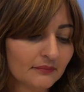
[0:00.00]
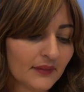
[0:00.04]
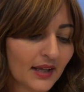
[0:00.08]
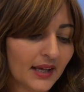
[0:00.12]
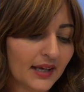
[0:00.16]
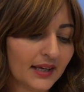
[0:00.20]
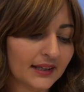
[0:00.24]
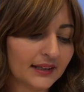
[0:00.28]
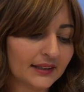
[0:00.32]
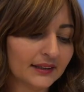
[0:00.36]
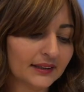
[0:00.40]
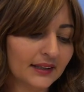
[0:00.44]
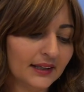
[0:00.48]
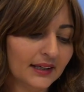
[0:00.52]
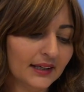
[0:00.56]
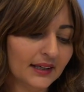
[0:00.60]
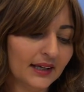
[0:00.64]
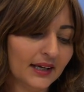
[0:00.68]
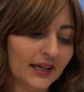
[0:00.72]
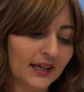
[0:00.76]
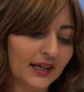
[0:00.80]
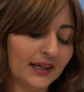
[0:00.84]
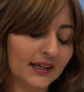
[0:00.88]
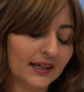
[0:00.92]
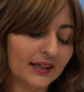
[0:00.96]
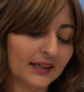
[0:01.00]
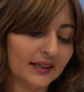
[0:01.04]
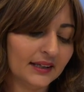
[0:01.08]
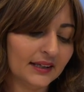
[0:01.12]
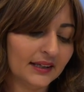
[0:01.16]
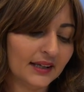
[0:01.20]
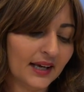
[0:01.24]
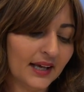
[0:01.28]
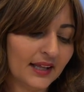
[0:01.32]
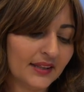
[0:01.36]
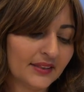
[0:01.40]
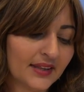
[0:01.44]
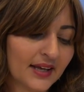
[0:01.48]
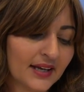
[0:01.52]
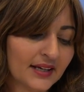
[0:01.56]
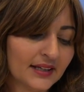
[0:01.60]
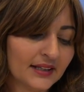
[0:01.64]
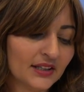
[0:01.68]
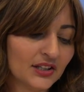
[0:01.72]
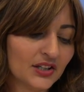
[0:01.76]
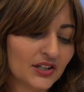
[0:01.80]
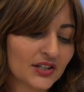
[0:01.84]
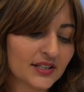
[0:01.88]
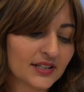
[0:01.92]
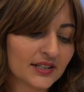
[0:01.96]
and then
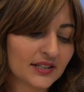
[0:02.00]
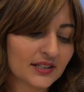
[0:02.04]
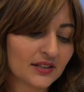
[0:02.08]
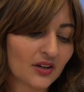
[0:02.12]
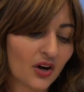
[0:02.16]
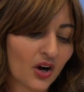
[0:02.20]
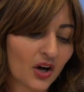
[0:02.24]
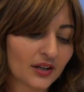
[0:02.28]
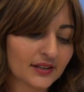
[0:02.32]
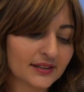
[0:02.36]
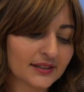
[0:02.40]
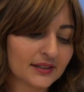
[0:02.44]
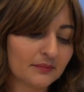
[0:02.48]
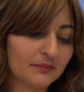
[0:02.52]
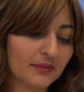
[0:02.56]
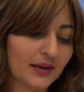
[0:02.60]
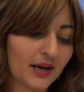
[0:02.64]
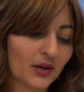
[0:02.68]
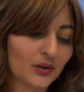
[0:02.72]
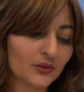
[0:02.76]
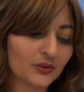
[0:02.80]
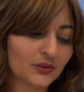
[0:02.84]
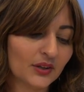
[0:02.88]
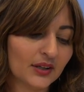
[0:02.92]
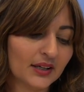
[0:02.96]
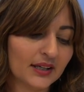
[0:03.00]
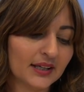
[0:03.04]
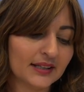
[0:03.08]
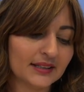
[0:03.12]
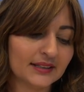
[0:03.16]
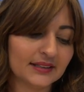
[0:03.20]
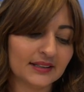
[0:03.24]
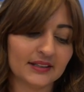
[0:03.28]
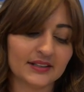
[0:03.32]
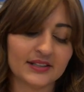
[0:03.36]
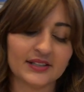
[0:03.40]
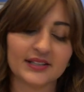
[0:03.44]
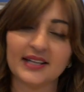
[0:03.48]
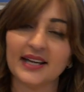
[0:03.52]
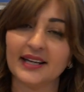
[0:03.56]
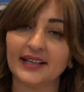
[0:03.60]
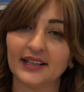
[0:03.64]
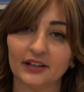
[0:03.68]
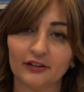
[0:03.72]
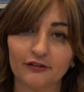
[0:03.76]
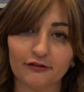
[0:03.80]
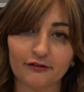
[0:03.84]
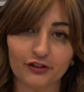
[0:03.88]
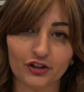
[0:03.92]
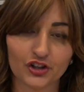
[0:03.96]
he talks about the
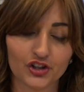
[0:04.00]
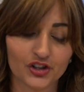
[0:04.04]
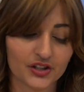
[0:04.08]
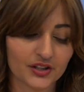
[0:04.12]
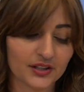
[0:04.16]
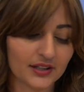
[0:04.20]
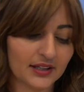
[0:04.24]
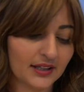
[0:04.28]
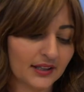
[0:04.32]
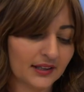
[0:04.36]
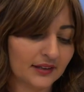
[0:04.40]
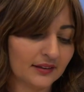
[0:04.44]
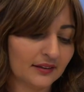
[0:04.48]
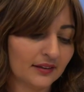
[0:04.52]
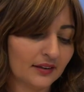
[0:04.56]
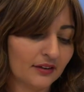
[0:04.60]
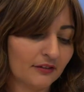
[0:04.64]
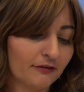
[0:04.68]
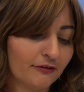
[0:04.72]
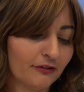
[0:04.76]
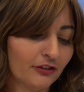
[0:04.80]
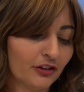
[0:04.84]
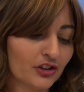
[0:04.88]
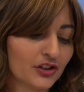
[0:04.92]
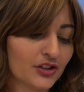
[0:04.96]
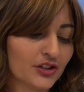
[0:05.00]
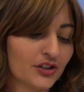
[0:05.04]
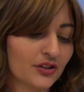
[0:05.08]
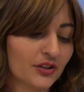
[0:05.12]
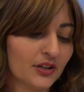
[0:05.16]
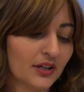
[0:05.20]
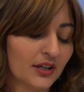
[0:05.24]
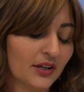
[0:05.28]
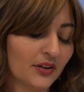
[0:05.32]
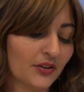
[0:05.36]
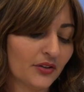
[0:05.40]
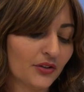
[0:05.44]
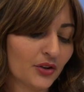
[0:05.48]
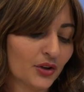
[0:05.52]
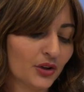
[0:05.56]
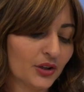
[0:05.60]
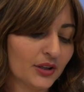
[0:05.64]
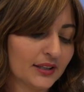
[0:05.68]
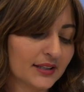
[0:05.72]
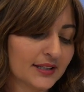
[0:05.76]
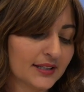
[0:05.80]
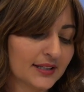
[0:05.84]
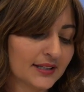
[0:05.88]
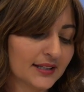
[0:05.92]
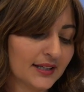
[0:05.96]
second verse in verse
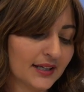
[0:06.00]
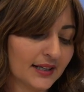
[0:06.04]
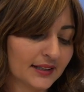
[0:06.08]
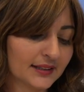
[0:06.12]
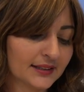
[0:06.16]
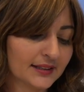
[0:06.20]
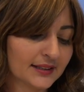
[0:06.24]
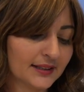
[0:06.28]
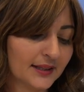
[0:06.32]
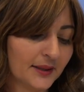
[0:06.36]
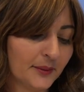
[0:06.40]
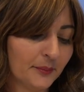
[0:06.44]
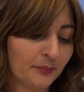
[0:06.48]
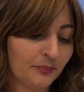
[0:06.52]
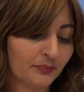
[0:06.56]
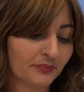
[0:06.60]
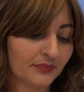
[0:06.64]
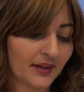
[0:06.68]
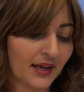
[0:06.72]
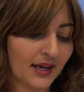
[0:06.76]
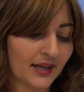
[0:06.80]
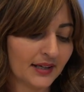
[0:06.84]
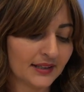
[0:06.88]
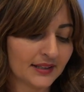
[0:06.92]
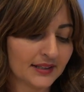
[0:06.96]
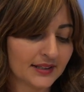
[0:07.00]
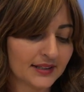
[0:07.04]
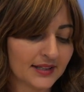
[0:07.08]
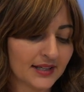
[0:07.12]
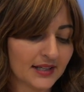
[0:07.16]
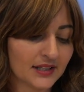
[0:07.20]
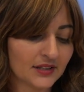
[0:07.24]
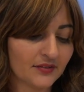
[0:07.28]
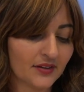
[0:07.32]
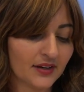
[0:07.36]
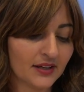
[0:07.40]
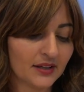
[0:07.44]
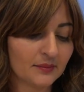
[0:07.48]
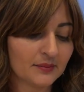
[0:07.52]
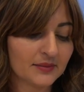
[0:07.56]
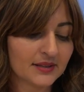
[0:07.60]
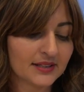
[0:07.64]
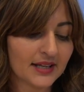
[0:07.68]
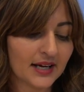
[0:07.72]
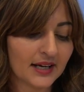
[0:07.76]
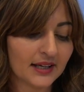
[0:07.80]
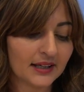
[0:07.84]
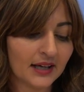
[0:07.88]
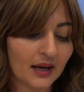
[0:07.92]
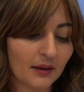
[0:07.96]
36, and it says,
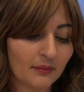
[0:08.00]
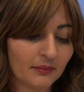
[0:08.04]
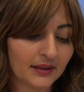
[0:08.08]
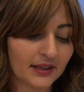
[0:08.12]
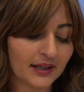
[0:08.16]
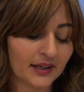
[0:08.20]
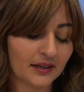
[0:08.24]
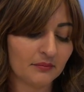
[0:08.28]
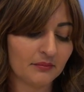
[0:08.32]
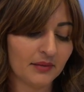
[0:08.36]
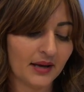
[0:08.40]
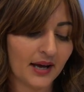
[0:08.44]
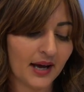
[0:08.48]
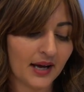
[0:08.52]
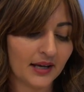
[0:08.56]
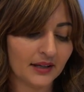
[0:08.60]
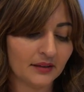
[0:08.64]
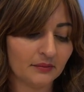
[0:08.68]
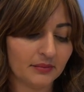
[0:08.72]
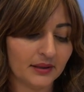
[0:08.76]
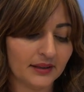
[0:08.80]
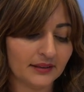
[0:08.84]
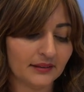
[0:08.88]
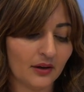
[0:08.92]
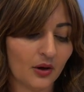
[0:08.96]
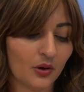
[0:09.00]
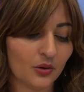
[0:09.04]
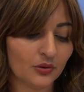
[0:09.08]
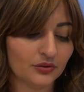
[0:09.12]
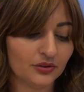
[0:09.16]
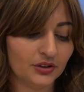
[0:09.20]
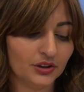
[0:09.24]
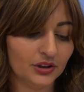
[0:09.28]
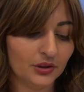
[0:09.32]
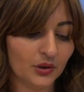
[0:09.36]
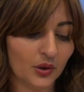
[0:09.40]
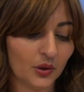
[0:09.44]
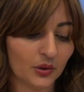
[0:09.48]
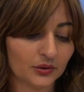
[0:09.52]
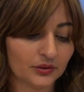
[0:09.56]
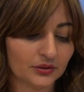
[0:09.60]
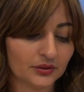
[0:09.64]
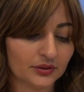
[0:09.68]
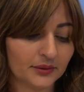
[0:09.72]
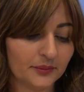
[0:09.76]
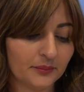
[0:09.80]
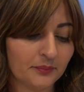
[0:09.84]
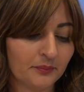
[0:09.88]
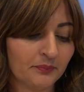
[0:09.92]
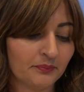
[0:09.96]
"V'nimtza gam ken be'ayin bet
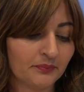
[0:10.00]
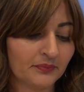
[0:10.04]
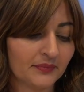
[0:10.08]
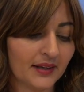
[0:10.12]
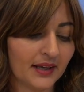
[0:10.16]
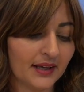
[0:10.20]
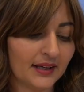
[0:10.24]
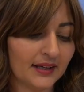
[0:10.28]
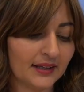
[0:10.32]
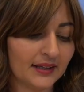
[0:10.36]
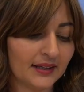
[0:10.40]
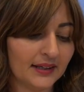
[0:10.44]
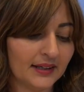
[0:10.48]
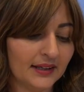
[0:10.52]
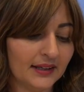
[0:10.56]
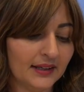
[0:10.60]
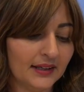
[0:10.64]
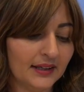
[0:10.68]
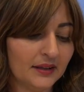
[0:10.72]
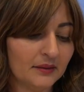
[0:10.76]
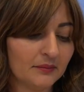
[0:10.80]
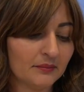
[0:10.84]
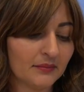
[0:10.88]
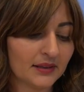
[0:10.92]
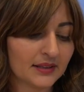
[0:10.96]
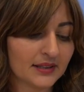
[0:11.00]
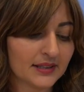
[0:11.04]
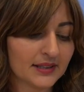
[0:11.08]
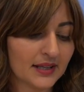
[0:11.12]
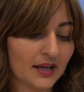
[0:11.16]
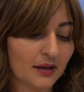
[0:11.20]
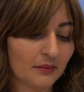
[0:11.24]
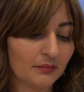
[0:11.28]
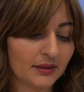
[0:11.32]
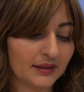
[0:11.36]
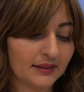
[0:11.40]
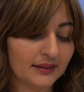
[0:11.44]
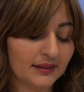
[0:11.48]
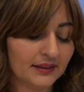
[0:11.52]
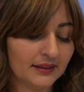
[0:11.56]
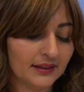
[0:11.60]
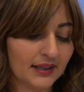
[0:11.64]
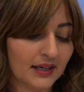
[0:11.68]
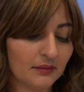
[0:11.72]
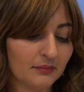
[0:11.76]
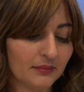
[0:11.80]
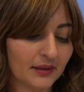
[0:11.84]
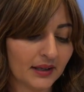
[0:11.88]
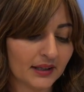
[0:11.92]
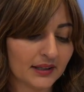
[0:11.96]
ha'otiyot limatza badin
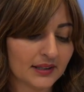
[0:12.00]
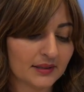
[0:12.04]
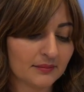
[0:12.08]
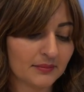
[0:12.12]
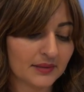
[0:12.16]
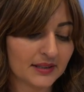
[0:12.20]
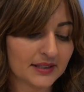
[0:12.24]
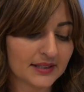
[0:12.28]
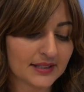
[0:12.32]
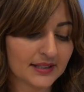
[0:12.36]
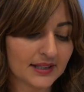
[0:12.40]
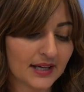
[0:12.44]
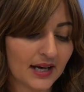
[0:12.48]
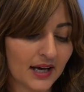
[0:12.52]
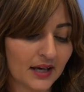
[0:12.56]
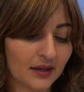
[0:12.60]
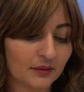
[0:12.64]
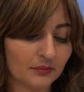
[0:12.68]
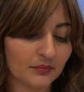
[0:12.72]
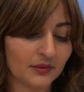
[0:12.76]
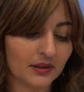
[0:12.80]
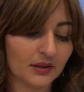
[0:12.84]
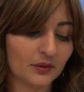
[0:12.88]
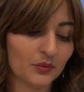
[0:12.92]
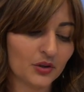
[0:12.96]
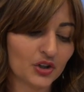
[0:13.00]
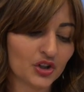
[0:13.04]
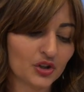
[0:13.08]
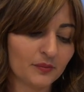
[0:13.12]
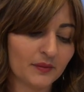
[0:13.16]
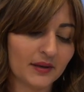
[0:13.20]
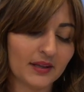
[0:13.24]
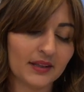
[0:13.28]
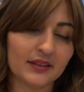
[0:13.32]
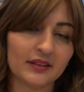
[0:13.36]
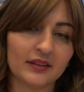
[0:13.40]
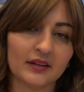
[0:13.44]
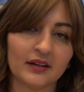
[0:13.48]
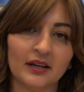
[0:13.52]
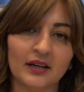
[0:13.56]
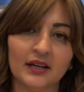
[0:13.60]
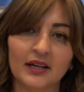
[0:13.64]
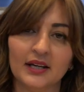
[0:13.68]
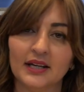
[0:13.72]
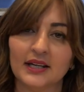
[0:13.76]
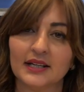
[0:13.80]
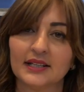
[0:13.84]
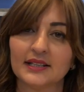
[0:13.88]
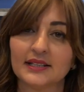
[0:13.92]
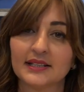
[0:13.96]
el Mitzrayim," which means the
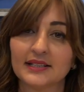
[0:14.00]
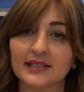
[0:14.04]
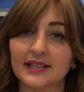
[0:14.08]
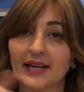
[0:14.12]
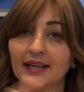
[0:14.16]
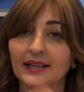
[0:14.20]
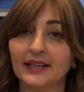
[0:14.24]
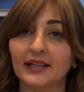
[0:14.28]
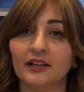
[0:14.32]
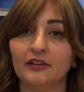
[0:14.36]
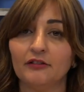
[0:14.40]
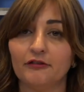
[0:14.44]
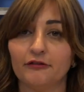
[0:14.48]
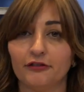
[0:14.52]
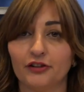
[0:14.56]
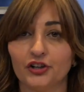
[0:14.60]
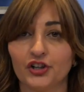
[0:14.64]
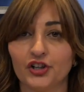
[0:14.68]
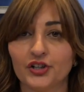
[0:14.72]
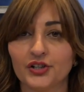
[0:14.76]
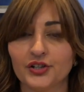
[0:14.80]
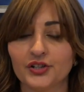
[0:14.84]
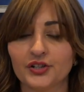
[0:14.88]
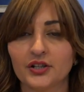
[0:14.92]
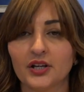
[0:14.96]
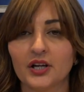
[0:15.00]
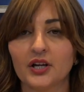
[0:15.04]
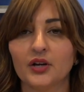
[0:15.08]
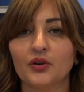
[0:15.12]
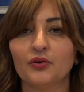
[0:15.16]
second verse